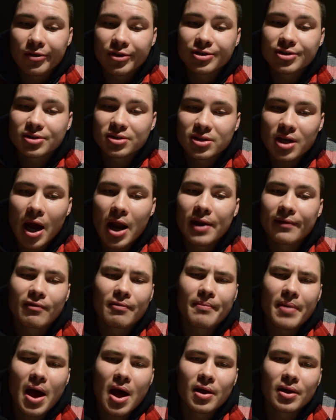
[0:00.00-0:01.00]
This is kind of a
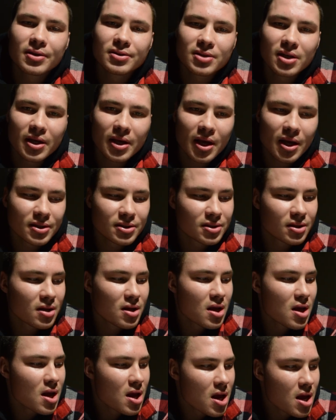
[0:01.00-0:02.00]
balance, I guess.
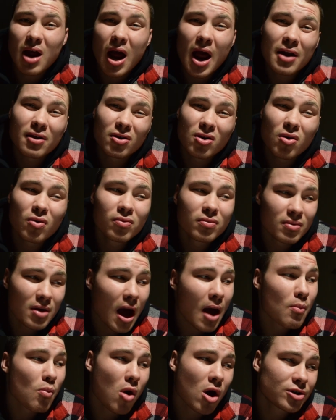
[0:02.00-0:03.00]
I don't know,
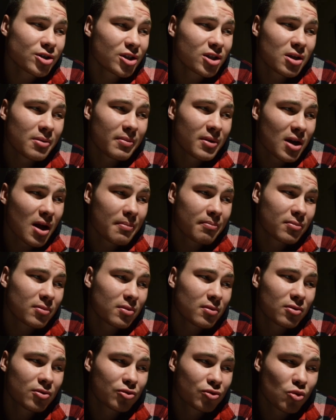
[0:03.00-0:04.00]
I'm watching them and I'm
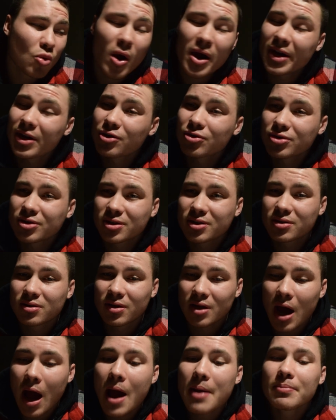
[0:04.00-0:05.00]
quite
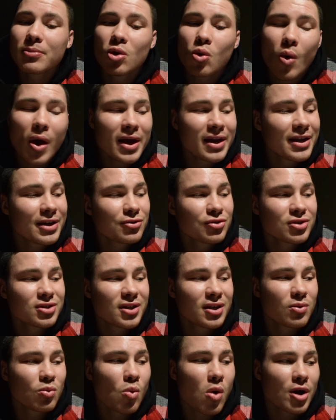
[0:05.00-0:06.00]
interested
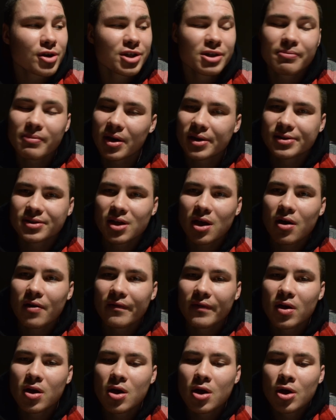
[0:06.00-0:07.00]
in watching myself
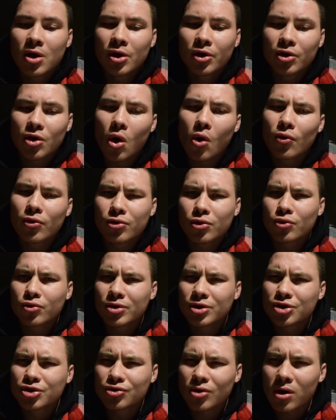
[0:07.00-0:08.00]
go through
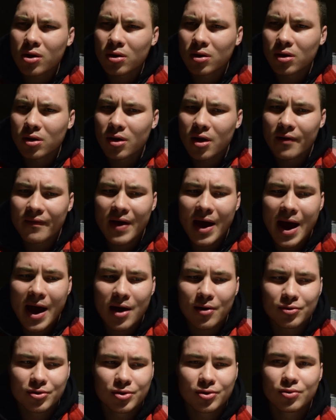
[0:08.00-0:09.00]
the struggle of
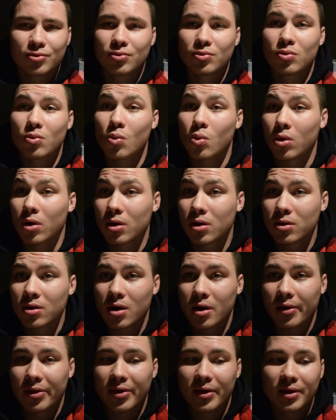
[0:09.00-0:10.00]
how to word a
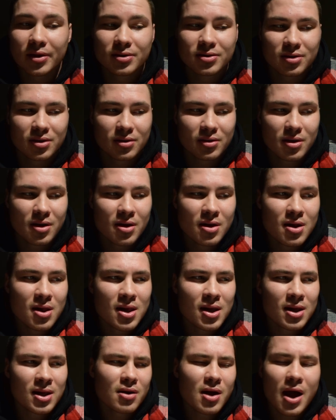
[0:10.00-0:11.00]
lot of things and
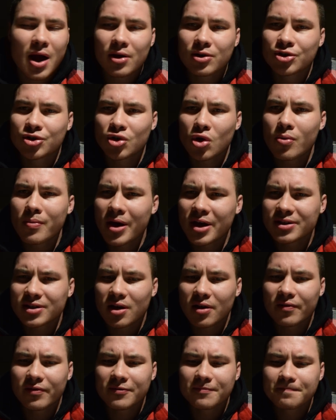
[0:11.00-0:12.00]
how to show
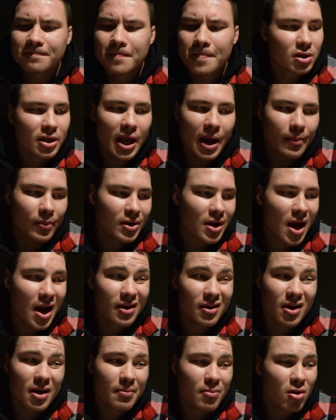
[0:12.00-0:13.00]
myself. The camera died
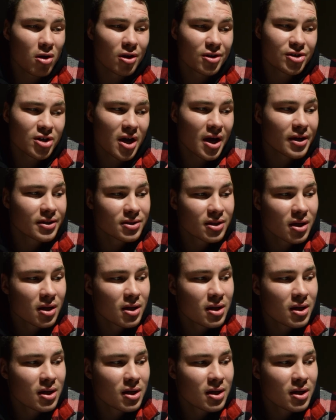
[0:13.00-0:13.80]
and I apologize.